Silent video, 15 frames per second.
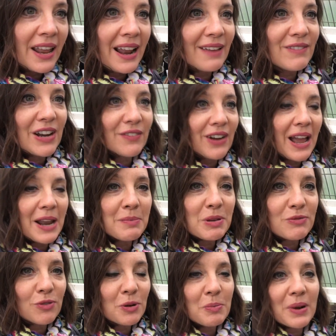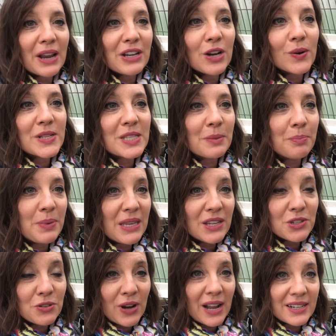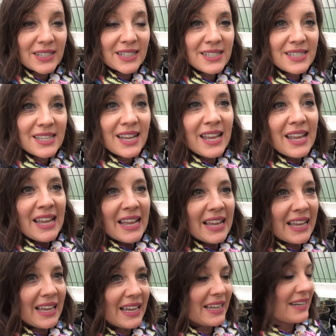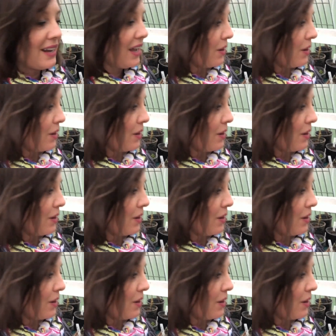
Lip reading: and I've never had it before, but I know it's a bee attractant, and